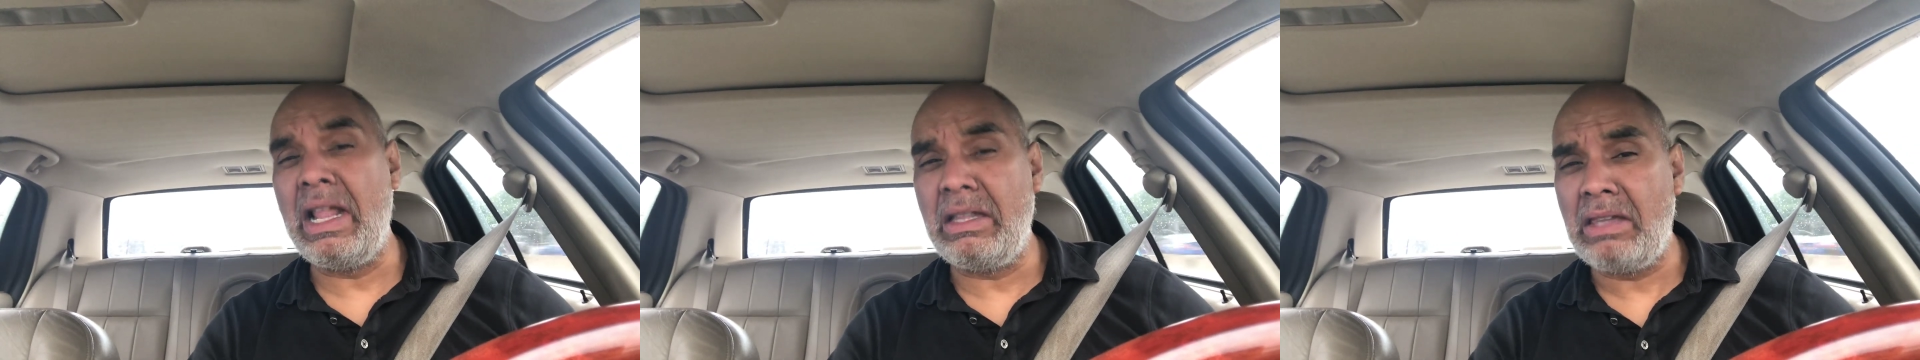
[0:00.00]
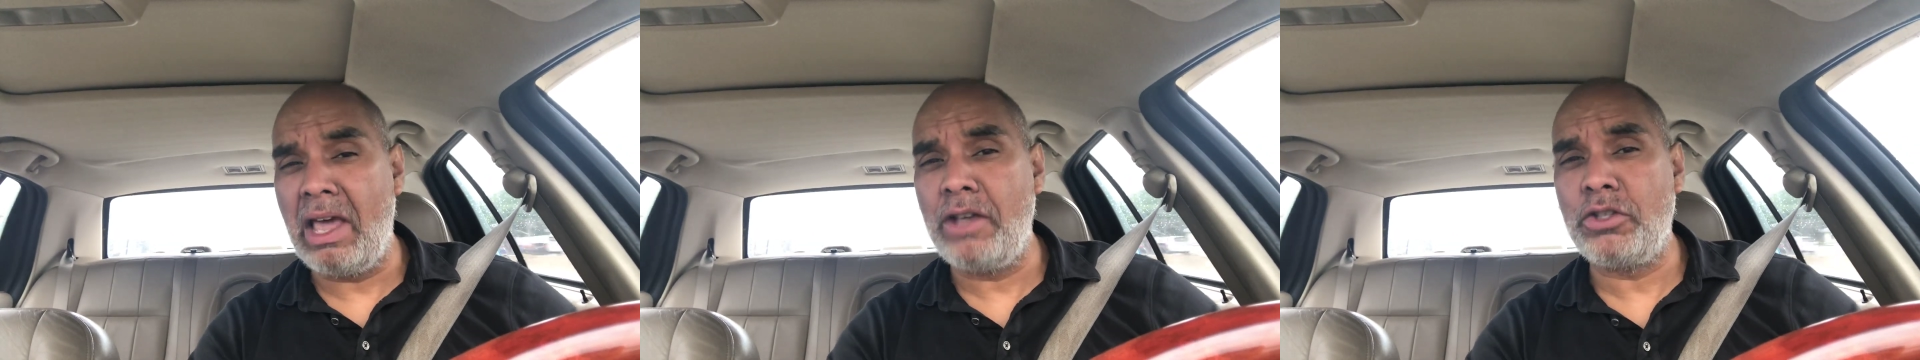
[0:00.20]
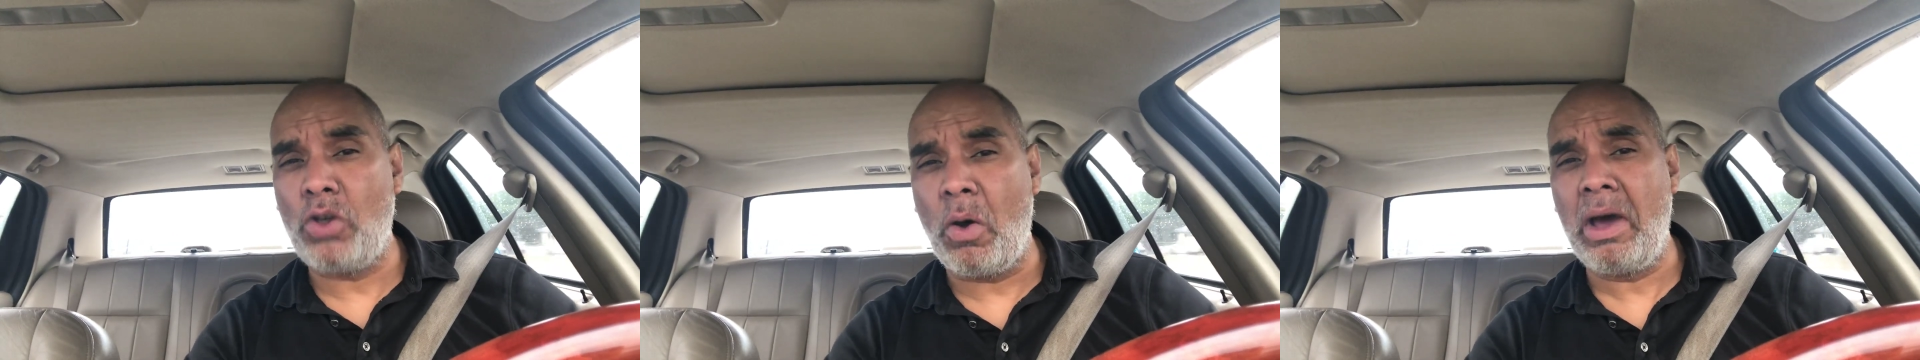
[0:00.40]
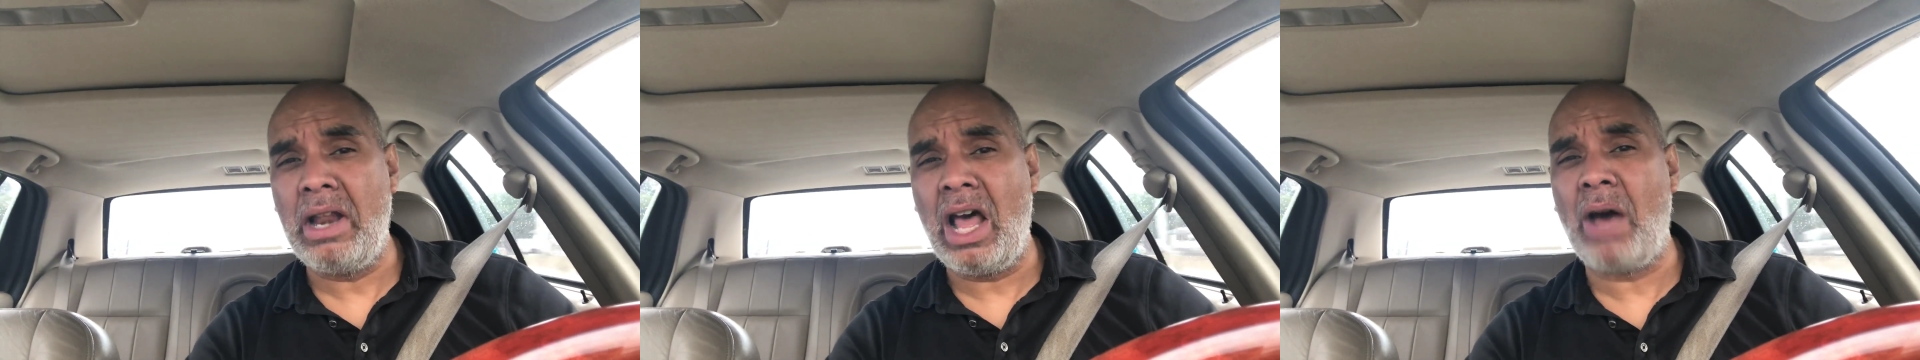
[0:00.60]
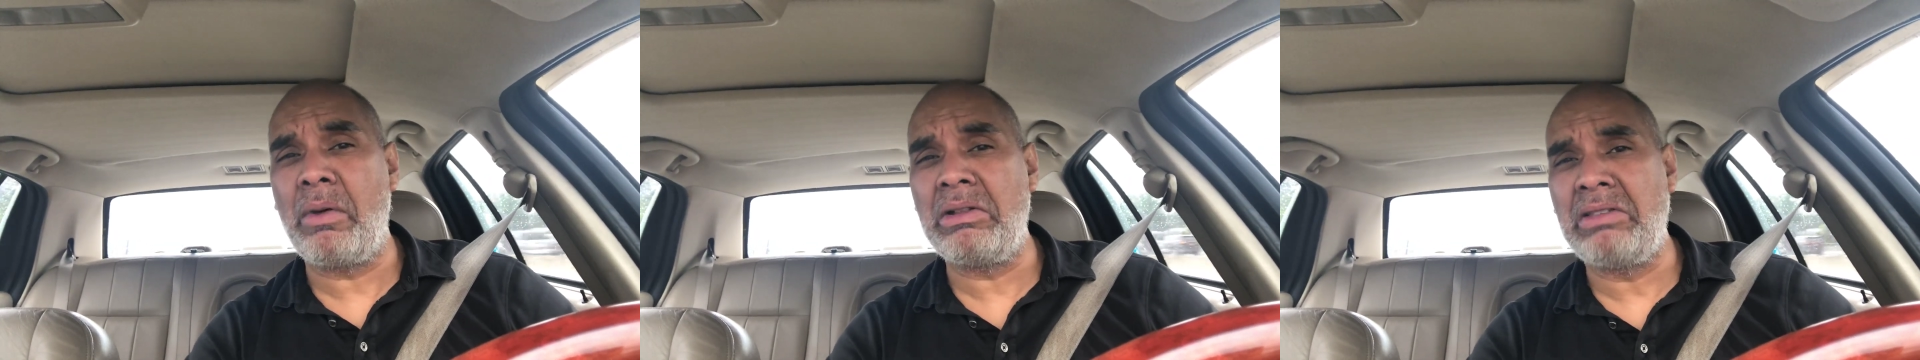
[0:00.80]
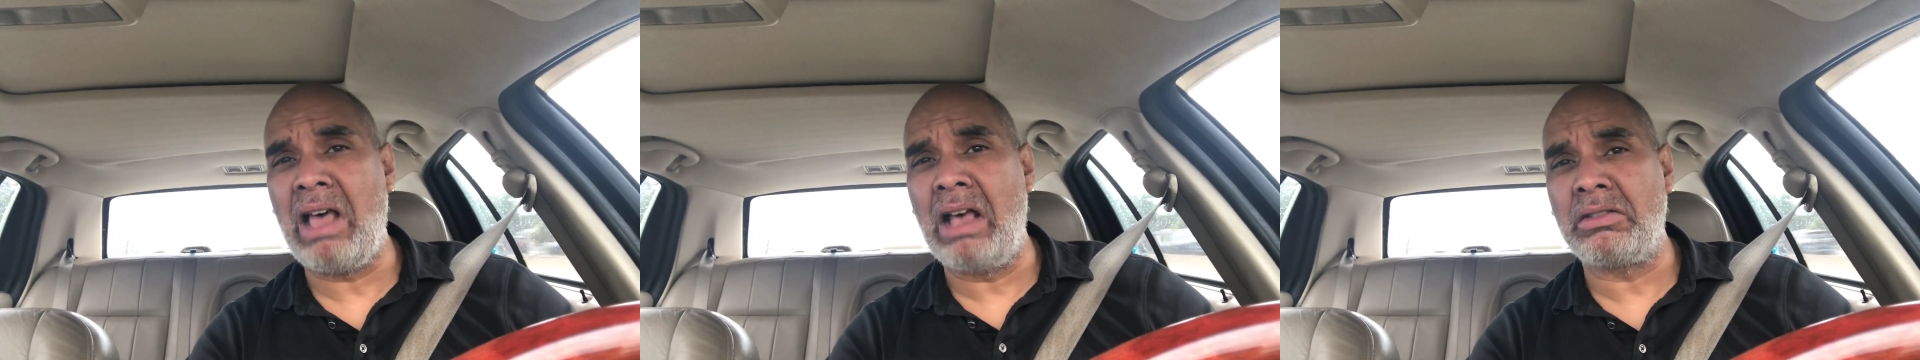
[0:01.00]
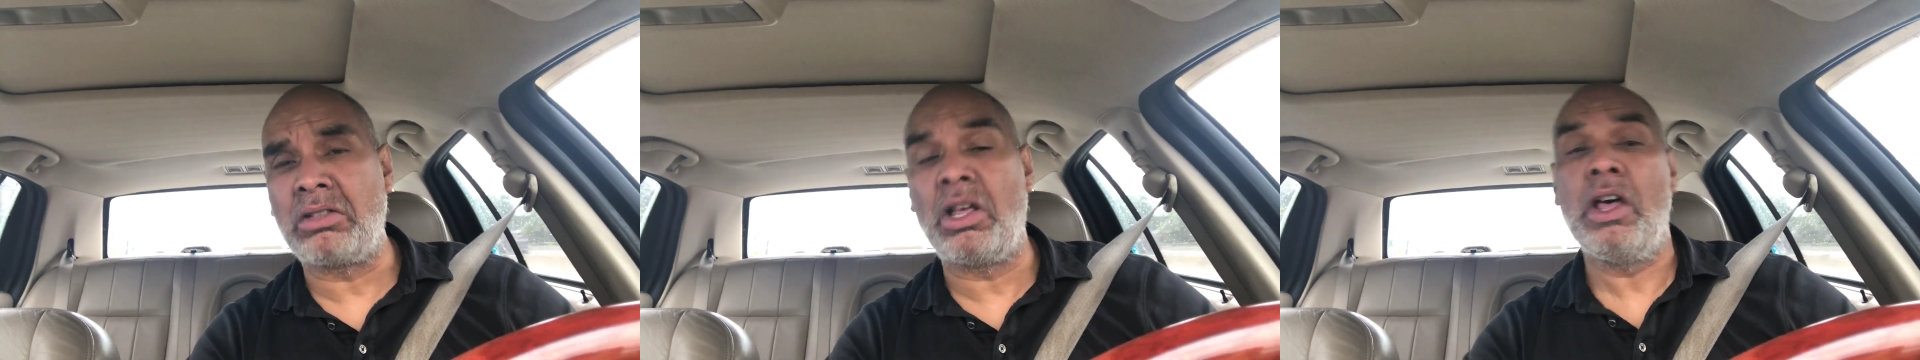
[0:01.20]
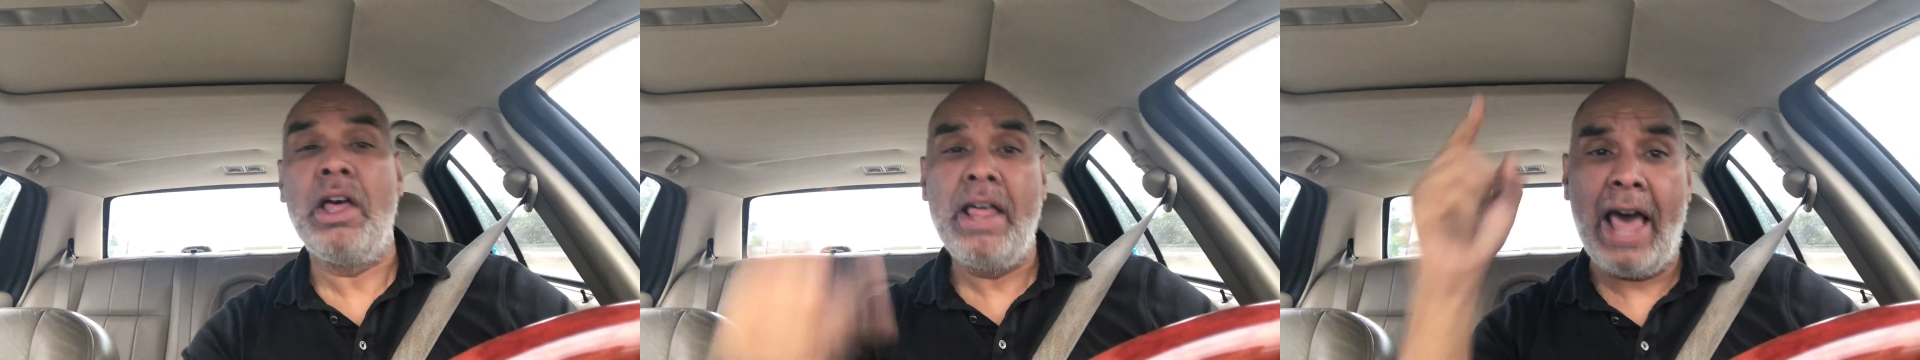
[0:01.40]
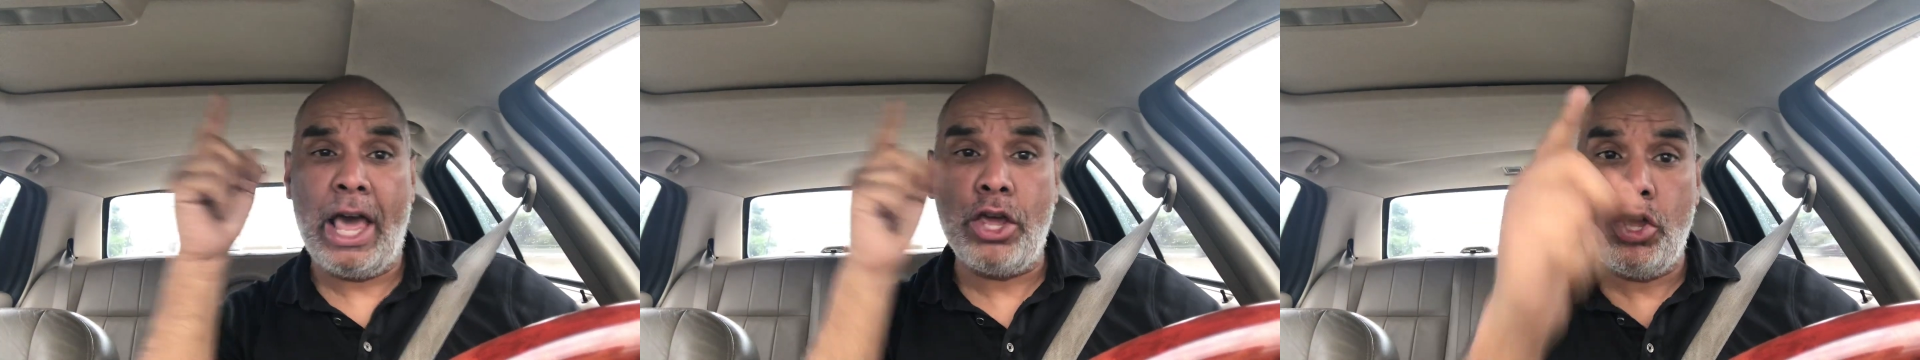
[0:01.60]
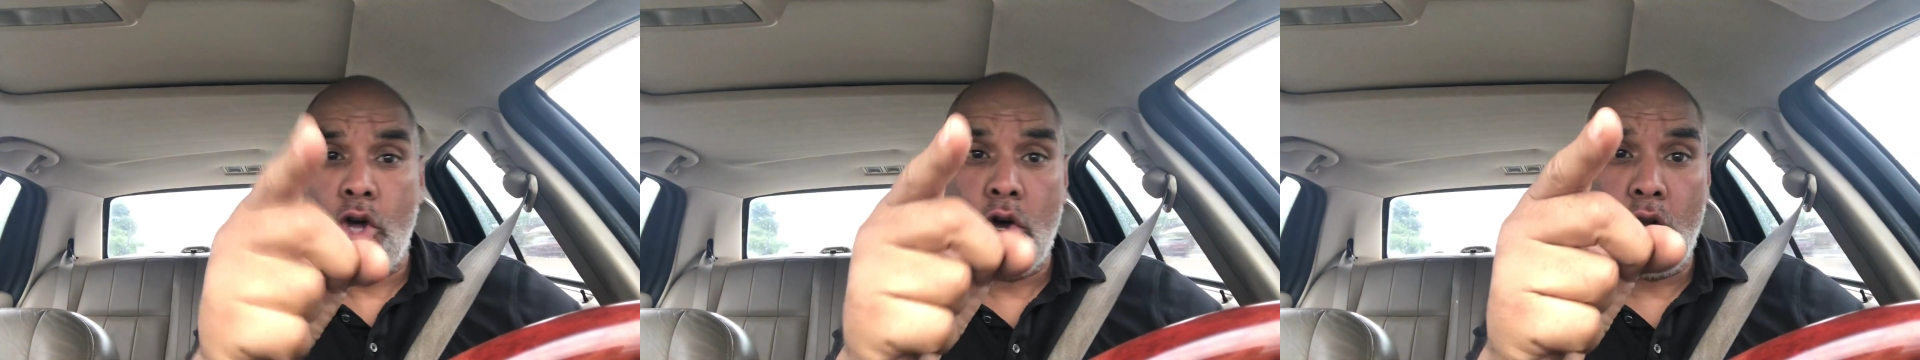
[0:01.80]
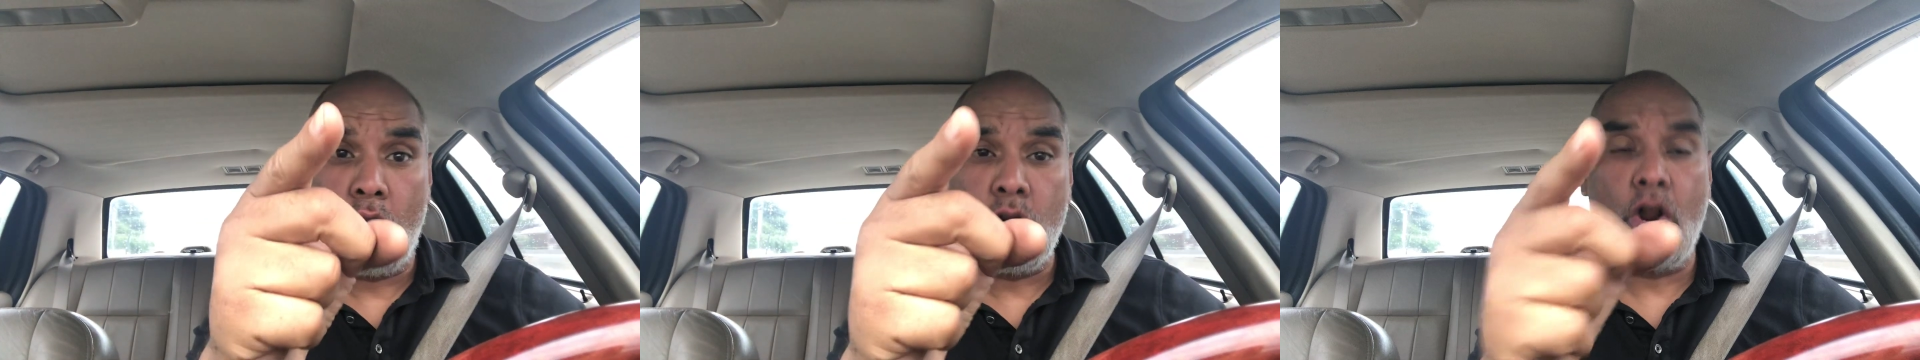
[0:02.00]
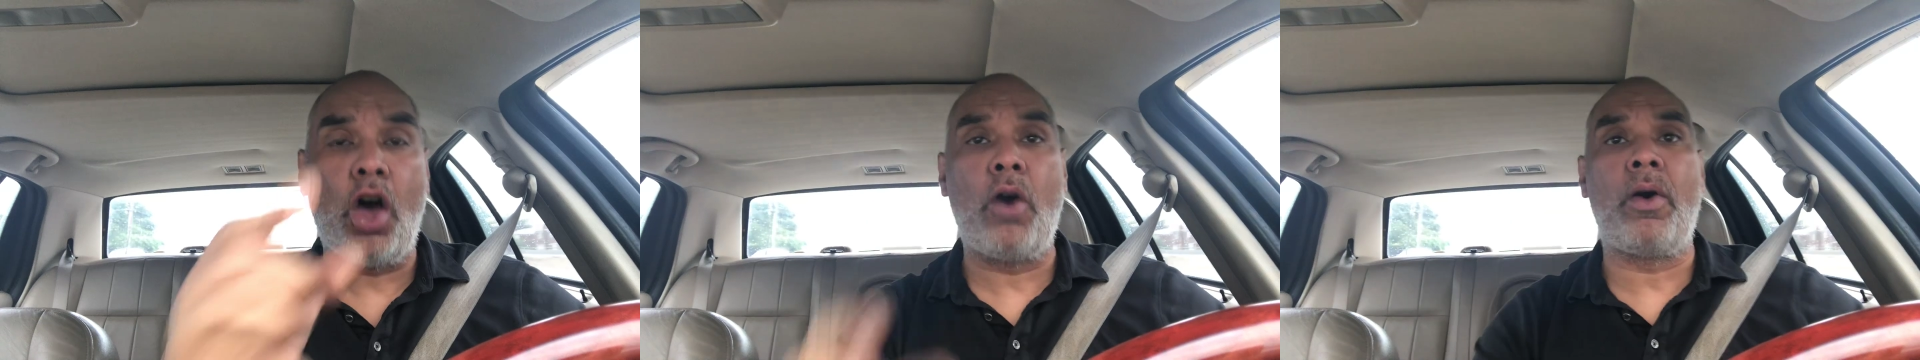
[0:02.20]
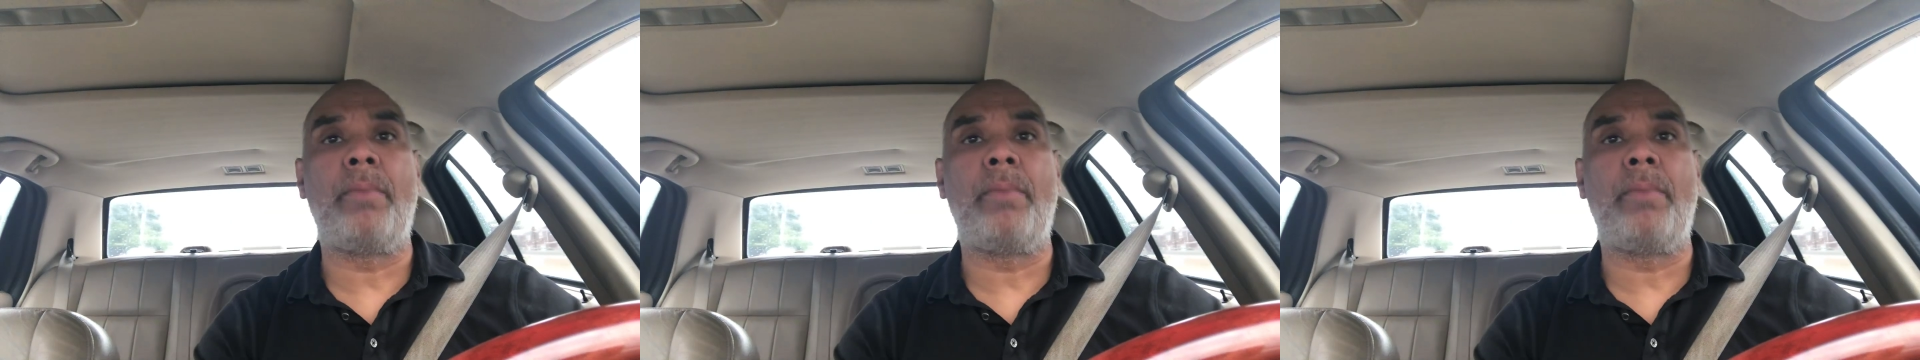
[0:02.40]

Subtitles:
things going on with Tesla that you don't know